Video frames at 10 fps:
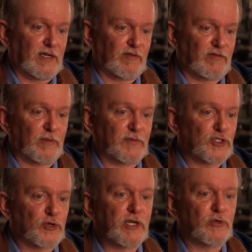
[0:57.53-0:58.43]
from
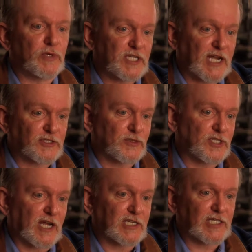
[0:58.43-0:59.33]
strenuous
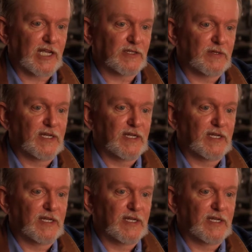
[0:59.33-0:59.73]
exercise like